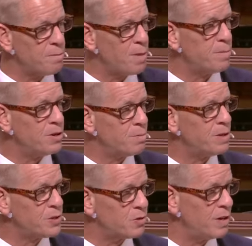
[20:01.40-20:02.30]
bump into
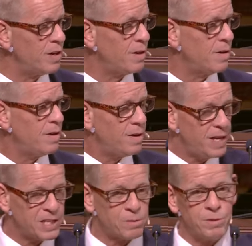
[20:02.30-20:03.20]
mystery.
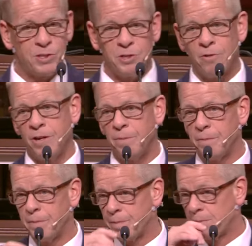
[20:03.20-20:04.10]
That's mysterium.
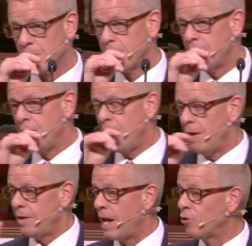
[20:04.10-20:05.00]

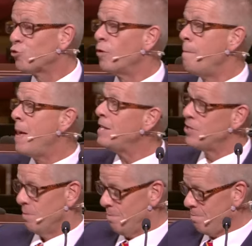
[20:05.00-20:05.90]
Now,
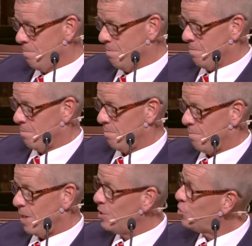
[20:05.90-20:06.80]
tremendum
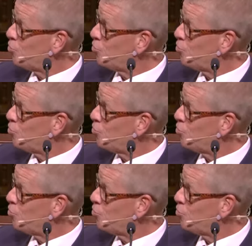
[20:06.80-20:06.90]
is